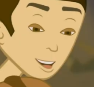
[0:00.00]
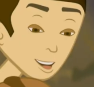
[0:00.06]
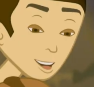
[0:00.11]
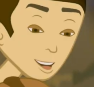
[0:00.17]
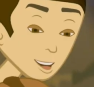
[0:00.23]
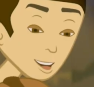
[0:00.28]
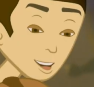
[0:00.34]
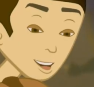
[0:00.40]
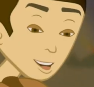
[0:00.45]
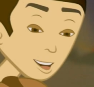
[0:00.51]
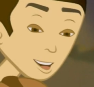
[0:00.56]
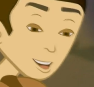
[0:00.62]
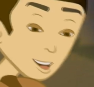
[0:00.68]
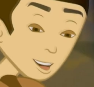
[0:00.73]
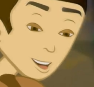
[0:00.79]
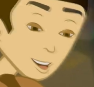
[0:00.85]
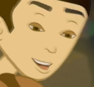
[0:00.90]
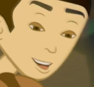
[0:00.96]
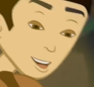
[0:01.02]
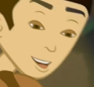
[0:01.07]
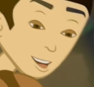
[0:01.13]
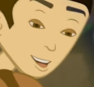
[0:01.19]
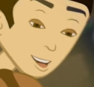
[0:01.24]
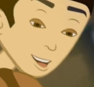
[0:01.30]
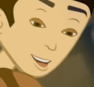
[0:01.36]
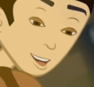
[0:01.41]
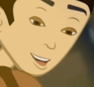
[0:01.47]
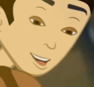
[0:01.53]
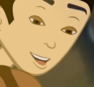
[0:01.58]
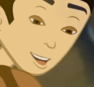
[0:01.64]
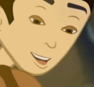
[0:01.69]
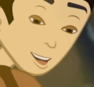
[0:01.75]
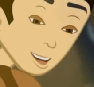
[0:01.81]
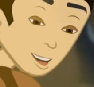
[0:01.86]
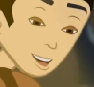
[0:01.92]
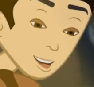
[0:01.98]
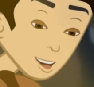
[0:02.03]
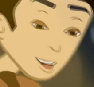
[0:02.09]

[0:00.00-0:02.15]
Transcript: definitely, something that I think will